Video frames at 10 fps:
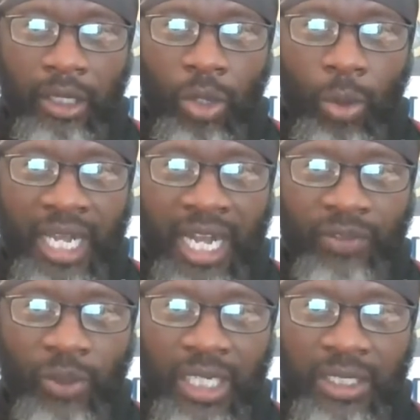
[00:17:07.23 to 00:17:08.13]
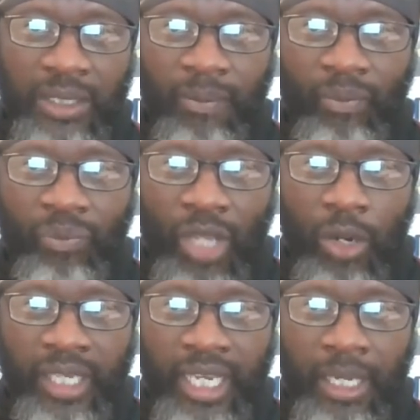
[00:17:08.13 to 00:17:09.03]
going after us,
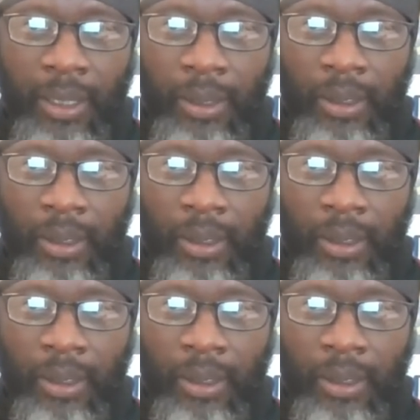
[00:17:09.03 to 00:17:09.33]
okay?